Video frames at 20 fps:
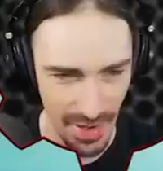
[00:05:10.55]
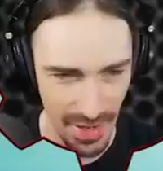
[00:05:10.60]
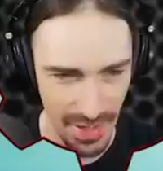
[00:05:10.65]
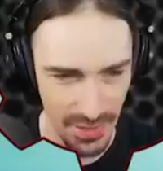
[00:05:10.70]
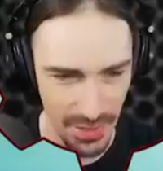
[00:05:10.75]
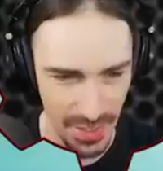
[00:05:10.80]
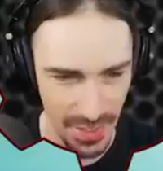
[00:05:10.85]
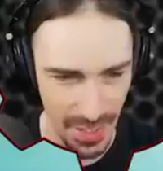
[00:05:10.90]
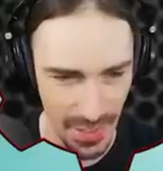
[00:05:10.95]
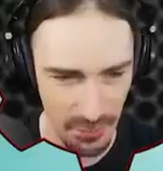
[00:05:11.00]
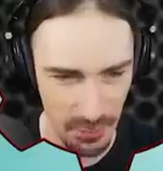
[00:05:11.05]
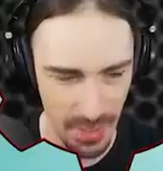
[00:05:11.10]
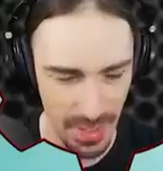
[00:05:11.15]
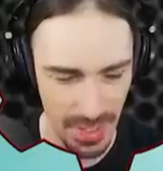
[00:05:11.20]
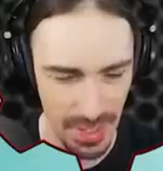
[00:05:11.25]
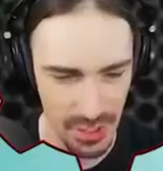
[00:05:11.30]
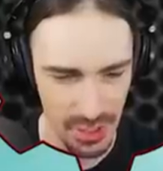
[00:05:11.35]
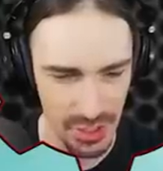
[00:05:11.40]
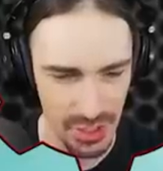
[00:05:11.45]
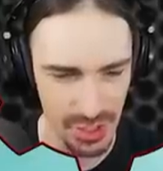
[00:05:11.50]
I think I've
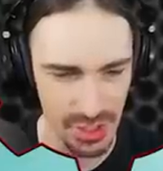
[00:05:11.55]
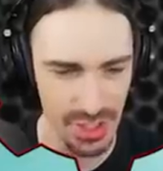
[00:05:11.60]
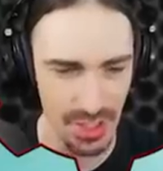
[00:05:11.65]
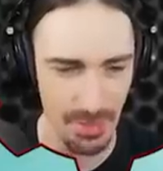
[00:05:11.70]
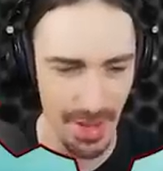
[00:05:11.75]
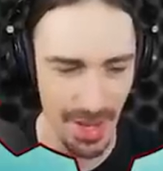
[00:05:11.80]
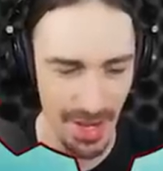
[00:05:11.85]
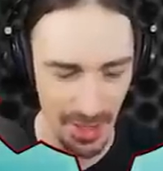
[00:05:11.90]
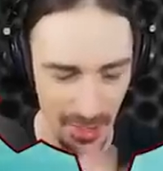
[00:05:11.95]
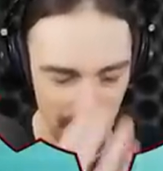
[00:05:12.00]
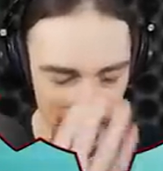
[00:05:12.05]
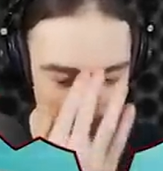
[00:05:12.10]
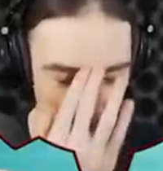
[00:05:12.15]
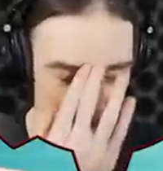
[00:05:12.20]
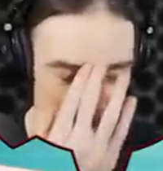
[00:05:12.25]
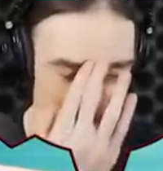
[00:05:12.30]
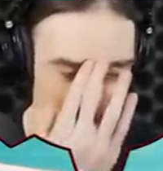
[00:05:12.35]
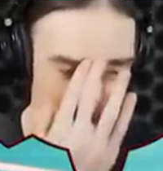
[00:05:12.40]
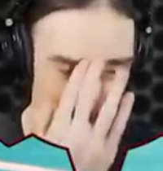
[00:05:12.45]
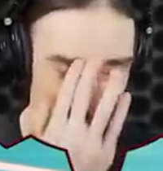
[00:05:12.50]
managed to somehow
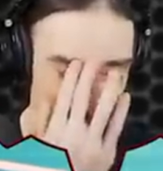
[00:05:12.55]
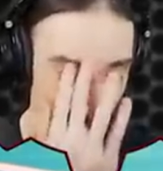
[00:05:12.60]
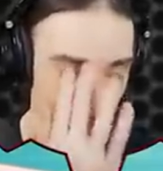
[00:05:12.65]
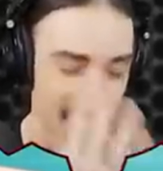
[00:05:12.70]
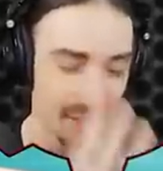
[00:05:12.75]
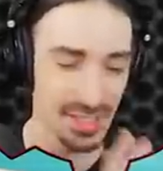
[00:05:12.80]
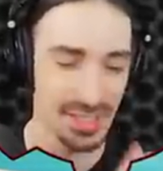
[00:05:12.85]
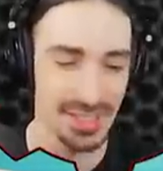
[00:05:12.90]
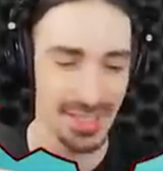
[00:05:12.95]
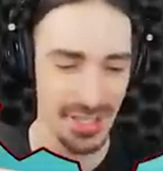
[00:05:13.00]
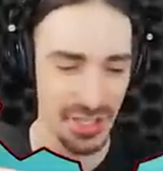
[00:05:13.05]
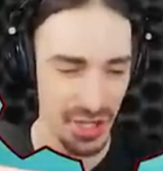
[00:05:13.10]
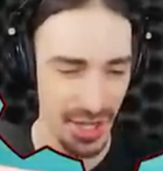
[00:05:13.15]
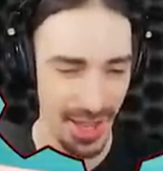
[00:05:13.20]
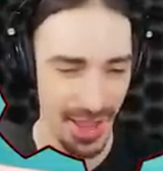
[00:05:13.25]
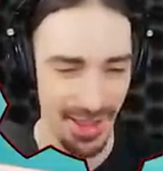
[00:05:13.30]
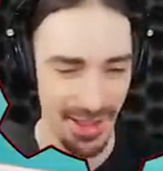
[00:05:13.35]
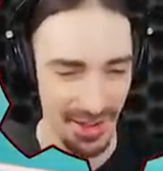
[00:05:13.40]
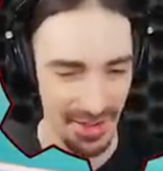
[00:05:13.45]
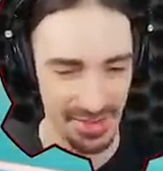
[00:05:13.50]
pull the... This is such
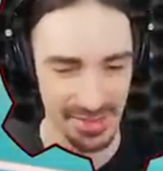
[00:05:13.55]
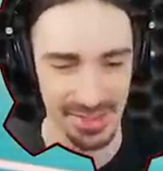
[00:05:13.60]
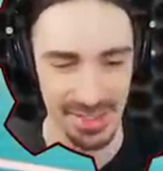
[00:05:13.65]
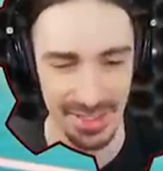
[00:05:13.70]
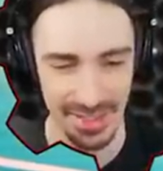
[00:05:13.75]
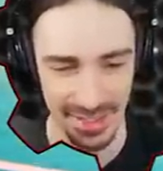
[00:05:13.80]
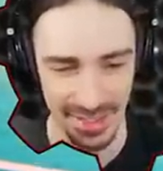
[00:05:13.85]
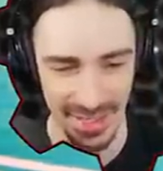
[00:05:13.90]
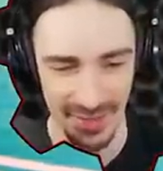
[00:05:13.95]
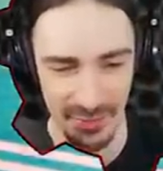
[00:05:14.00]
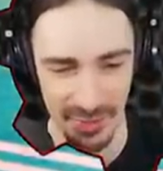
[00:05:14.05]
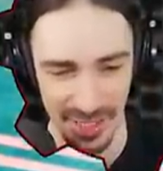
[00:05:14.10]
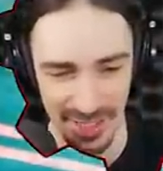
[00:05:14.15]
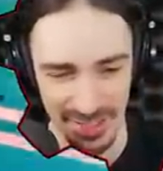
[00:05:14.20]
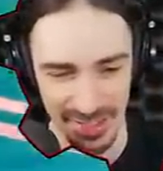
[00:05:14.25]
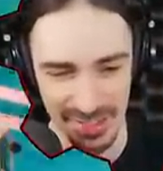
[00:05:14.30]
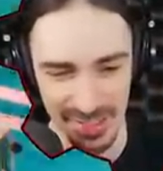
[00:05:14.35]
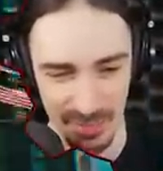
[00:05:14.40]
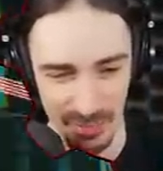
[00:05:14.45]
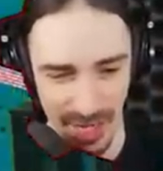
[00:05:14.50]
chaos. I think I've managed
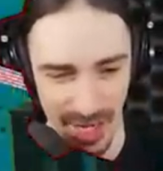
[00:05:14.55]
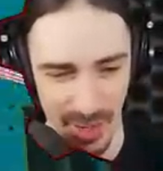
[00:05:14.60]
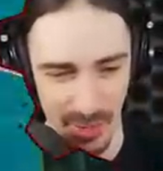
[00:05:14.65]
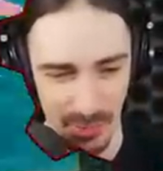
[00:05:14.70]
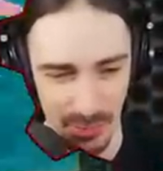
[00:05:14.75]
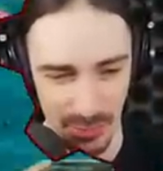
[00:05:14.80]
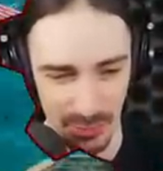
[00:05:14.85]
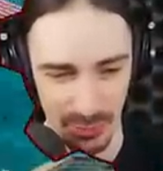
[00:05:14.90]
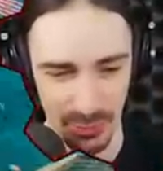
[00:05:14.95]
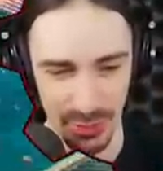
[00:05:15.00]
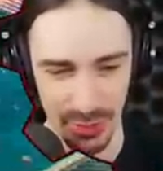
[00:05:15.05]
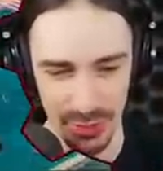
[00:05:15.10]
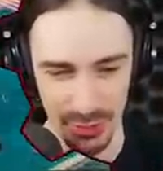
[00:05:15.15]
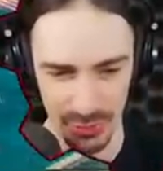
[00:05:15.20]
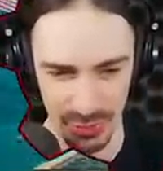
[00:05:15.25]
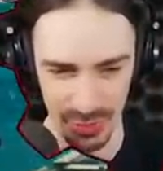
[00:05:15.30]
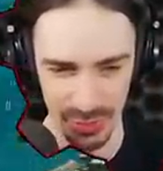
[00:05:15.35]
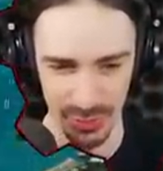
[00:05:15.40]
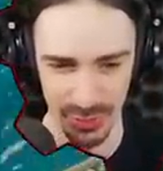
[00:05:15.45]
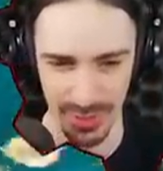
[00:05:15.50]
to somehow pull the
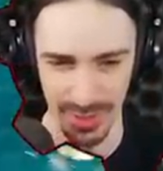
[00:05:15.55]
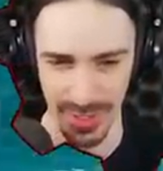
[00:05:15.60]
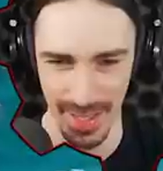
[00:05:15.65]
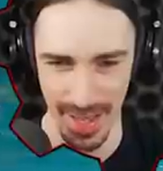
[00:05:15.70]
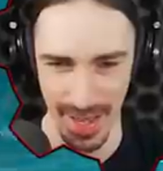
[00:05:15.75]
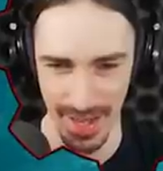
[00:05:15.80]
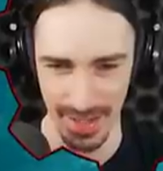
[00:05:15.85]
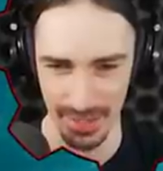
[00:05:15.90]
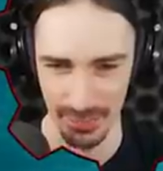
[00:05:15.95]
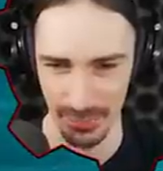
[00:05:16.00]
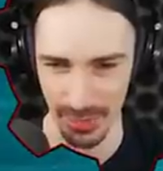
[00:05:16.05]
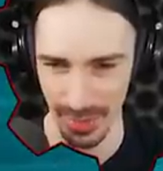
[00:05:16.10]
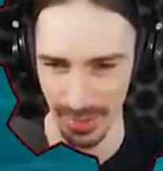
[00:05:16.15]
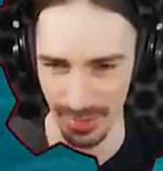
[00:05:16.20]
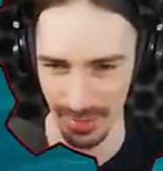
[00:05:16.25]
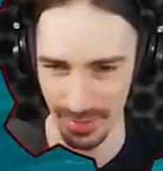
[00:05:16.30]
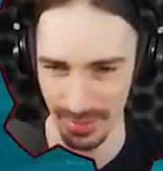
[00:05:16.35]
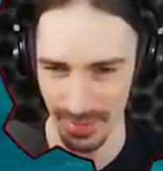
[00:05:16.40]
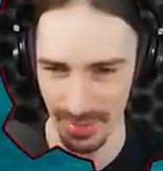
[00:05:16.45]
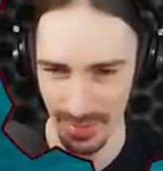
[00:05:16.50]
drill thing out of
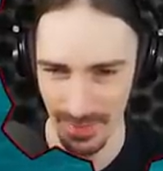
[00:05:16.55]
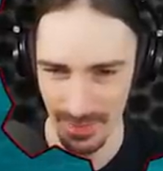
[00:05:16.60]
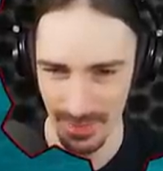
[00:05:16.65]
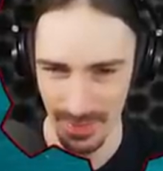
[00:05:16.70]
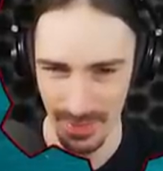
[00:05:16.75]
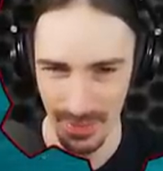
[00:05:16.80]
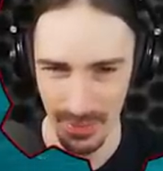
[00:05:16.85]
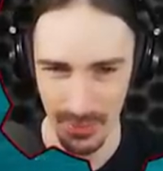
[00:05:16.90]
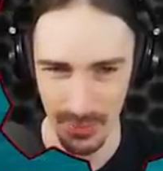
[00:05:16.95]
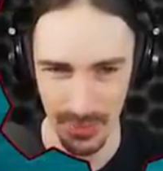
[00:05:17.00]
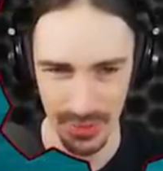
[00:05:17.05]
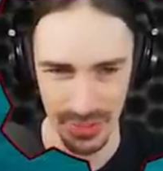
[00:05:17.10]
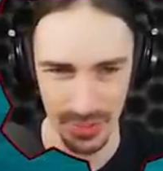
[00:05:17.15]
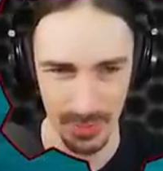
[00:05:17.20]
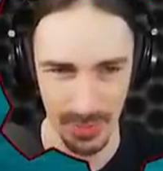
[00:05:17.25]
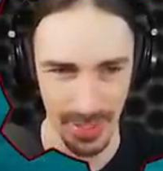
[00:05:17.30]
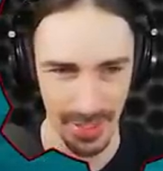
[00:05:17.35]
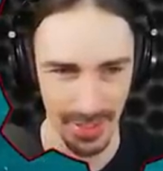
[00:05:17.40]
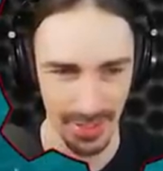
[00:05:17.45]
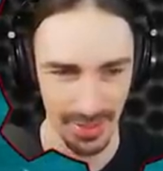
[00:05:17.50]
there with
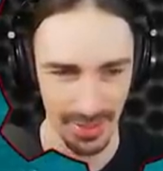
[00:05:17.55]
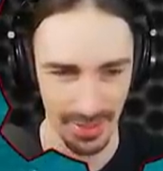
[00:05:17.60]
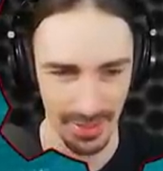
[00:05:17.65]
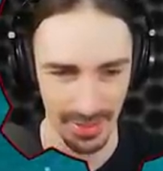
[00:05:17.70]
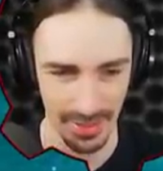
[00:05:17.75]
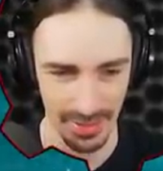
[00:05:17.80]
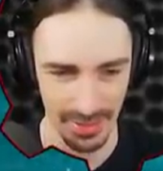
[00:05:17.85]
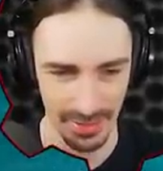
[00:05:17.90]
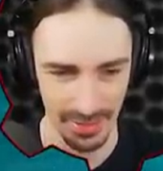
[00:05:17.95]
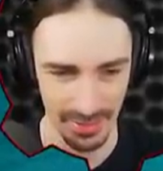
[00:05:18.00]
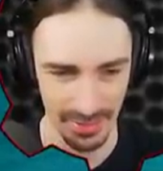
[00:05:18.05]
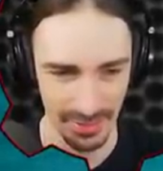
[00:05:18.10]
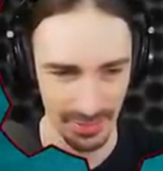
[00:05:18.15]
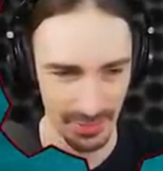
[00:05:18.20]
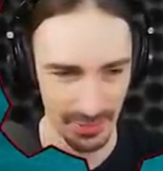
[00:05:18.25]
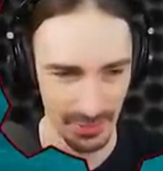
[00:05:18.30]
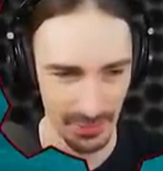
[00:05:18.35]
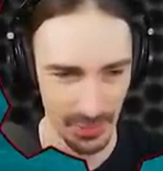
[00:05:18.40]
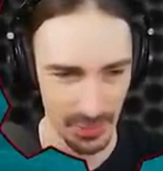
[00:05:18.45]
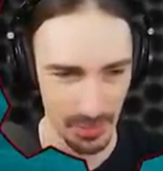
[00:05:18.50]
my
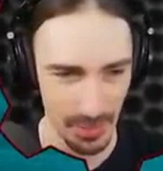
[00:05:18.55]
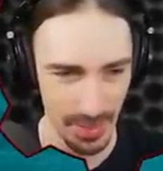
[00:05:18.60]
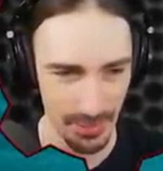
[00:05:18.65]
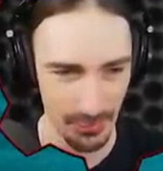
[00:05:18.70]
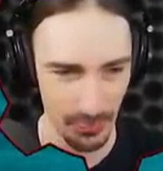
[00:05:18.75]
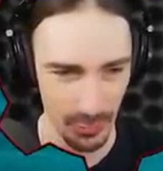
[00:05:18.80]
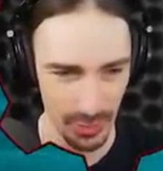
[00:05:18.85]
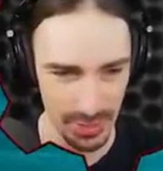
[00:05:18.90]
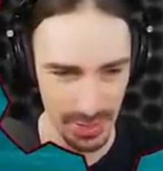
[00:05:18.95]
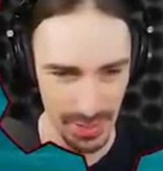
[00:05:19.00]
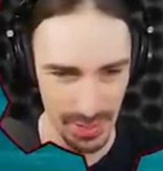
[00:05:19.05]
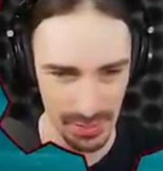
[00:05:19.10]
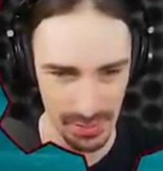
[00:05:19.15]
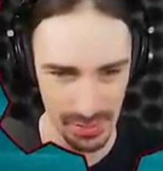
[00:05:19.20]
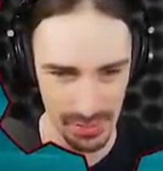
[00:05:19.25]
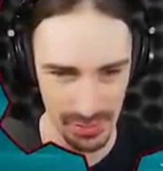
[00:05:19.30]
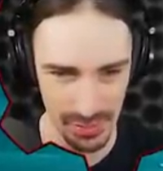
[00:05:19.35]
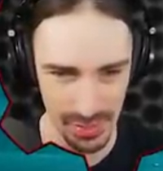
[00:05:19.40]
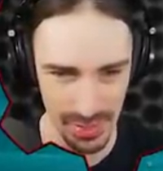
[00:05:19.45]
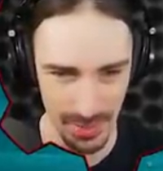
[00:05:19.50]

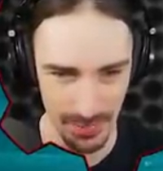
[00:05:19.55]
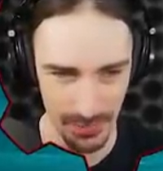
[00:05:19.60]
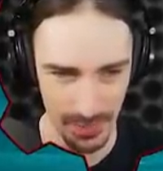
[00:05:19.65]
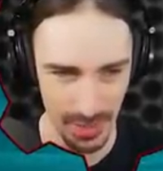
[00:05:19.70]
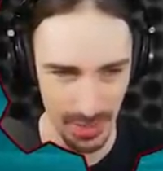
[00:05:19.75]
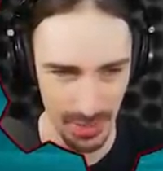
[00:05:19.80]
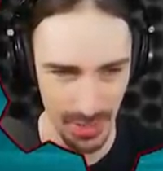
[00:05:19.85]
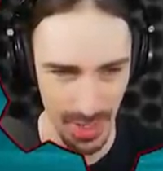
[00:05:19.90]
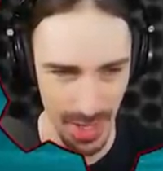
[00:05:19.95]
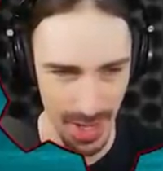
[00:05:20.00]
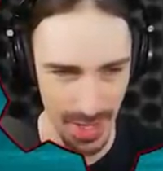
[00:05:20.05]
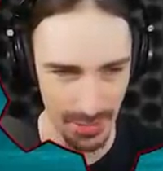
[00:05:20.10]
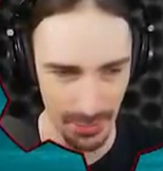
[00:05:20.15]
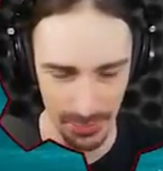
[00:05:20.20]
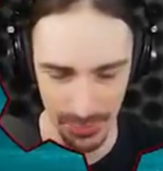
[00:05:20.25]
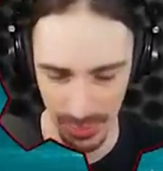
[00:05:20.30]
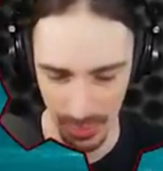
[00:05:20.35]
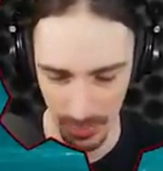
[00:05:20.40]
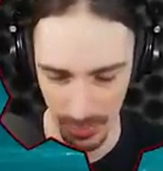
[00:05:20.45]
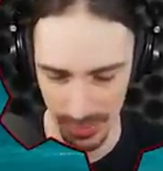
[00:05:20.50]
vortexes or something. I
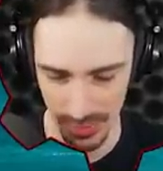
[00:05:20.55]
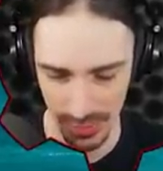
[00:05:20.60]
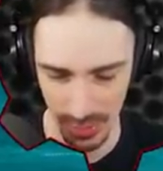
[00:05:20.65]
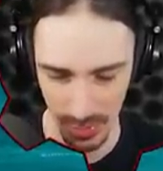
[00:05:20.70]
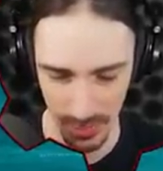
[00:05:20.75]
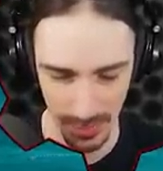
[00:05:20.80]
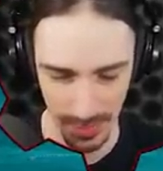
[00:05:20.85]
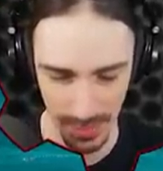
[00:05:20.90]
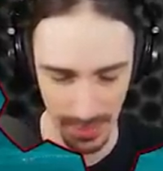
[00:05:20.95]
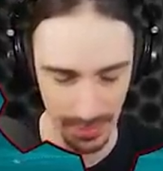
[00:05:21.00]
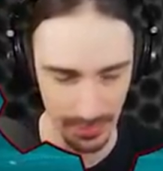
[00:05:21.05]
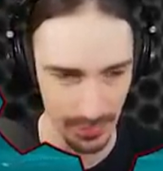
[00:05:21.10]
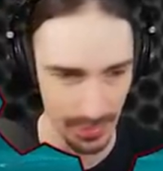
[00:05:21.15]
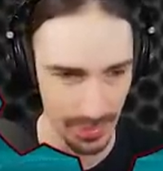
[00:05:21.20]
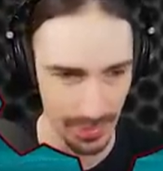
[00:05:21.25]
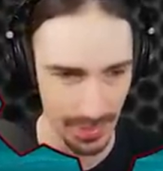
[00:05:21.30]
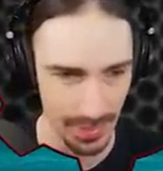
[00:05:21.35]
don't know what's going on right